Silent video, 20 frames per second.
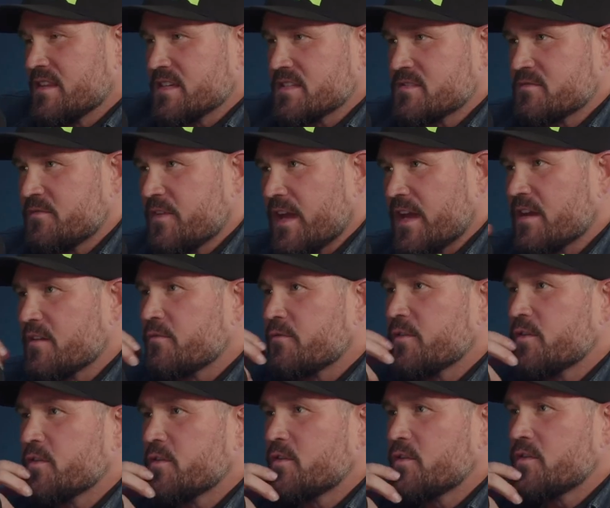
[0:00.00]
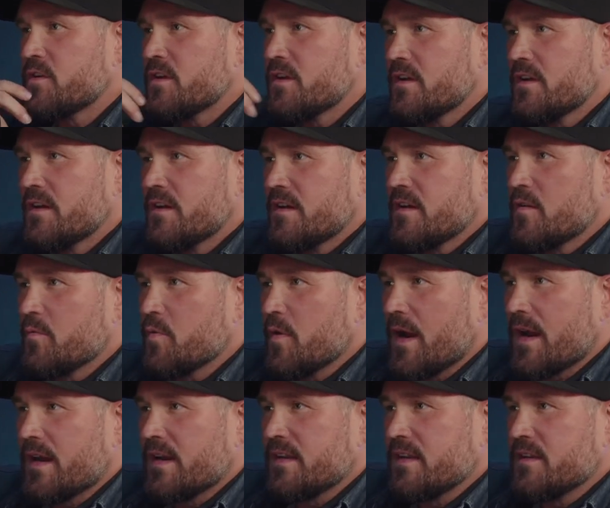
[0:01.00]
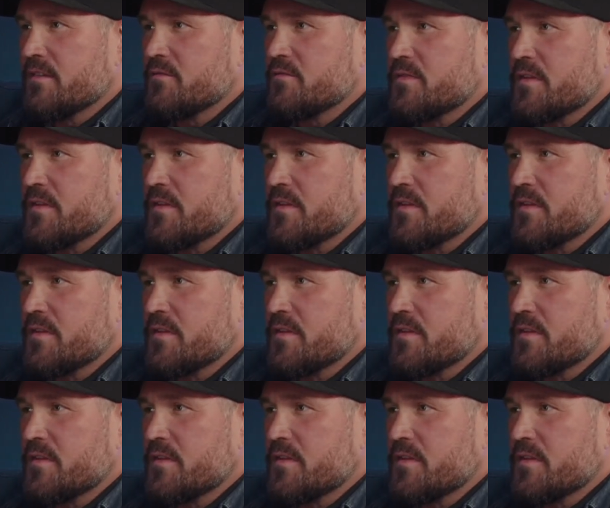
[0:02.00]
this fake food, you're probably going to live